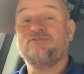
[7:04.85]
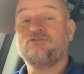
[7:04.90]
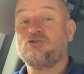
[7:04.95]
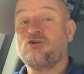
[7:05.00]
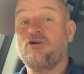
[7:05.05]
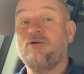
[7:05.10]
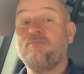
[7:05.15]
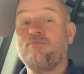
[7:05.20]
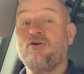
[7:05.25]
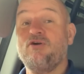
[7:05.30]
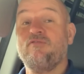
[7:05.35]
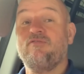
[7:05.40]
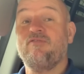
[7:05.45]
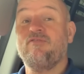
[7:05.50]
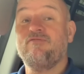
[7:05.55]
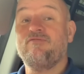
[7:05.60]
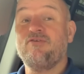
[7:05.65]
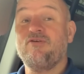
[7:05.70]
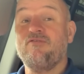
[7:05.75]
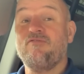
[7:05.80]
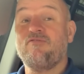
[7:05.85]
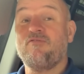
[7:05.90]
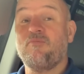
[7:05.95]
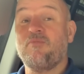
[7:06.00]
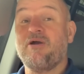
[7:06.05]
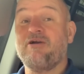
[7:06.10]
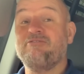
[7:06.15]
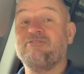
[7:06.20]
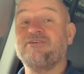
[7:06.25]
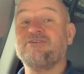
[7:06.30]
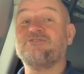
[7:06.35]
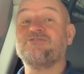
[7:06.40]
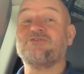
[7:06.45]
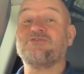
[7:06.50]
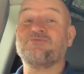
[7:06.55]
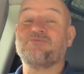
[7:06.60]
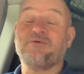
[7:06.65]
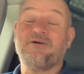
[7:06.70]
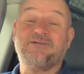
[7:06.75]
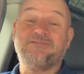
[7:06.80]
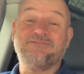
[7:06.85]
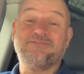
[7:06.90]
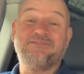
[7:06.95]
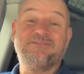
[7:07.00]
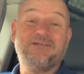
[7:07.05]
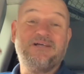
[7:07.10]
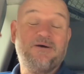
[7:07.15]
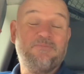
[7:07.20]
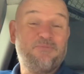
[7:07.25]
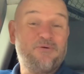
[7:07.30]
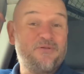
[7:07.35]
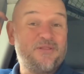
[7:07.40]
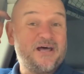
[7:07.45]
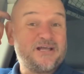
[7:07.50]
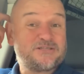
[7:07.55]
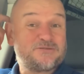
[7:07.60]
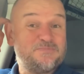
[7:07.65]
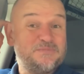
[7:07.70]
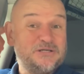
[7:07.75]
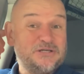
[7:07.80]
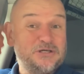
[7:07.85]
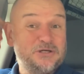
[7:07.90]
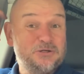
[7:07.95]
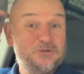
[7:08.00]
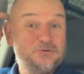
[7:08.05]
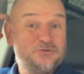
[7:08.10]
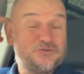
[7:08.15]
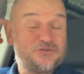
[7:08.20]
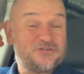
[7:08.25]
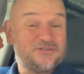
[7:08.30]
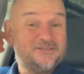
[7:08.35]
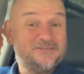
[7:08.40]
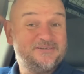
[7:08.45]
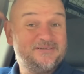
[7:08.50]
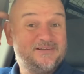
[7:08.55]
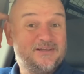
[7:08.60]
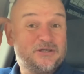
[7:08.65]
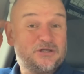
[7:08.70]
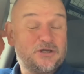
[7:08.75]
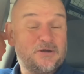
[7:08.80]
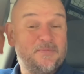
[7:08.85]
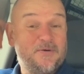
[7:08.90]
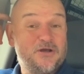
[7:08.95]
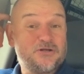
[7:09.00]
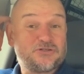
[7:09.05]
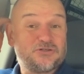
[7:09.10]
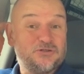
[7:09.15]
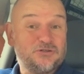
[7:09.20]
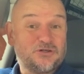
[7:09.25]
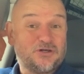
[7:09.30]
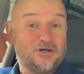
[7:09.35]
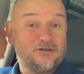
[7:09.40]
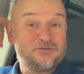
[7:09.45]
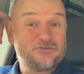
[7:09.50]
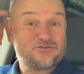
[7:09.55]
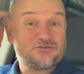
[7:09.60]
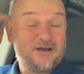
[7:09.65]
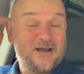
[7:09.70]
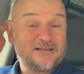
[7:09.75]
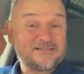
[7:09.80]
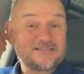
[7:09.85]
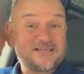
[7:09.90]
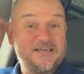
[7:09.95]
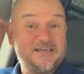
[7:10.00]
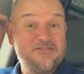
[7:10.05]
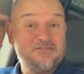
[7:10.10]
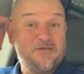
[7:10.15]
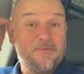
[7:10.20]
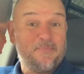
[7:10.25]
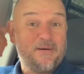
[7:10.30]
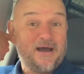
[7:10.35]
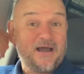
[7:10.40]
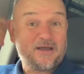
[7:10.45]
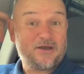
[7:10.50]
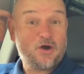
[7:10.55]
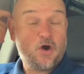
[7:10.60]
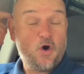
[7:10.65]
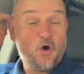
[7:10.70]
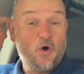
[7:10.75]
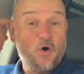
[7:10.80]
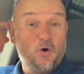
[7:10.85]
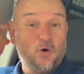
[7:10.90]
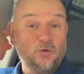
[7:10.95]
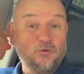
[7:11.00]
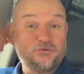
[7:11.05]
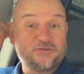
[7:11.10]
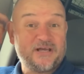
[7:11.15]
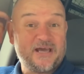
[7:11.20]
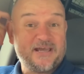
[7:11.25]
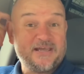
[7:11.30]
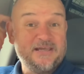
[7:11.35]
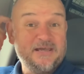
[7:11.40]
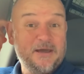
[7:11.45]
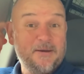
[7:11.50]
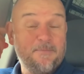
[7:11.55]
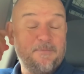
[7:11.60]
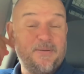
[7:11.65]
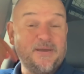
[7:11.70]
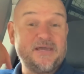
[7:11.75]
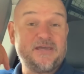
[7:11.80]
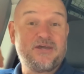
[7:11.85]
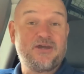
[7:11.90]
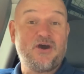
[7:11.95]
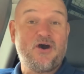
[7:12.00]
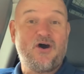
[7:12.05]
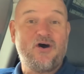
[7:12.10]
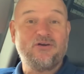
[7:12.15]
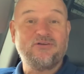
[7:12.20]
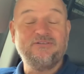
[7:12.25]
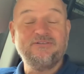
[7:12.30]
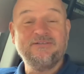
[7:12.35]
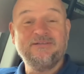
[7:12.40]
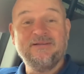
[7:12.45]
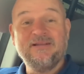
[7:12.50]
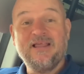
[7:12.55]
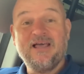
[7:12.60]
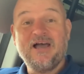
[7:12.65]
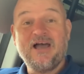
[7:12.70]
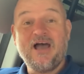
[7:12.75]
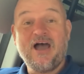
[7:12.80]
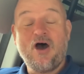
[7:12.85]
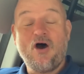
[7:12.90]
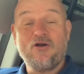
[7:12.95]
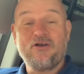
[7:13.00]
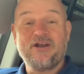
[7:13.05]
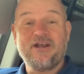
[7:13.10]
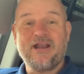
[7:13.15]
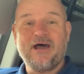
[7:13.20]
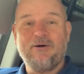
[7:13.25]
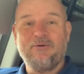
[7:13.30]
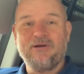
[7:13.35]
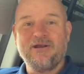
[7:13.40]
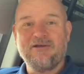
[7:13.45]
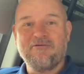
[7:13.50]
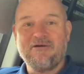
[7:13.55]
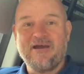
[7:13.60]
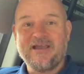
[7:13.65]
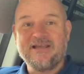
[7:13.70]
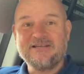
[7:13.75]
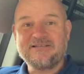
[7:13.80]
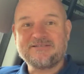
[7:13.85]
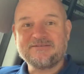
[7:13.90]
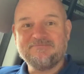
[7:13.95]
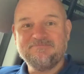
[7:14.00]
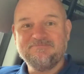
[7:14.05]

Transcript: It's got a beautiful view from where it is as well. But that's me news. Commercial contract in the bag, all day, big garden, on an hourly rate.